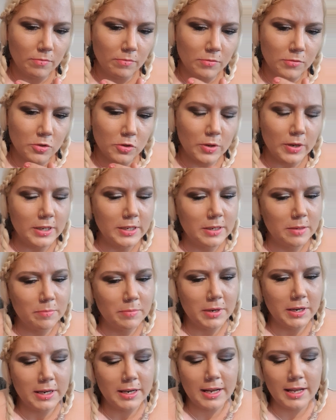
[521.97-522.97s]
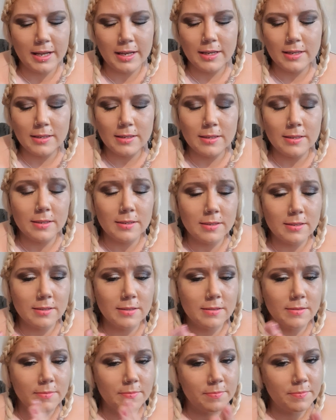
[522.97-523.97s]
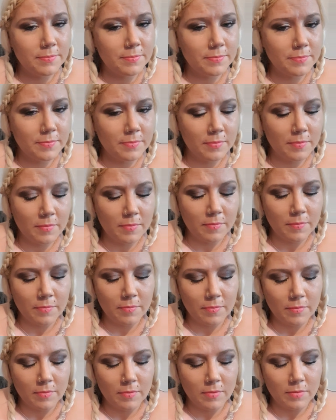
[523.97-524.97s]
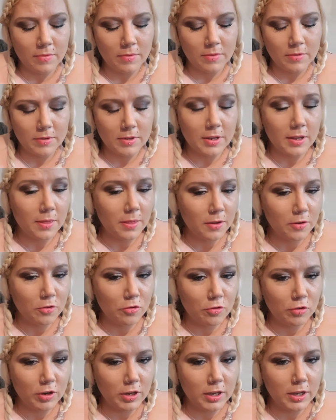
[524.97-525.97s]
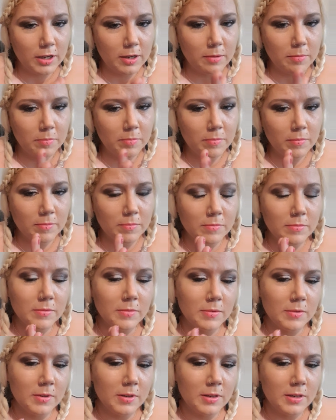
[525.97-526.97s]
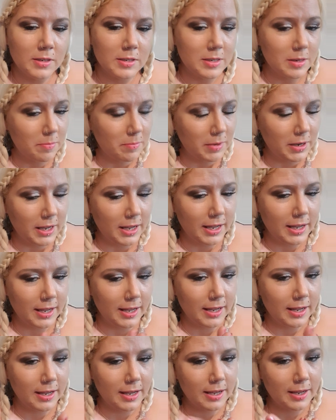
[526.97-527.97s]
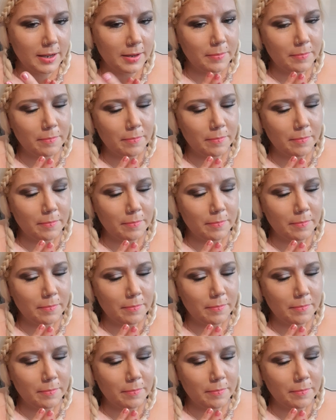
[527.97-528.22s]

So I done my nails, done the cream, done my hair,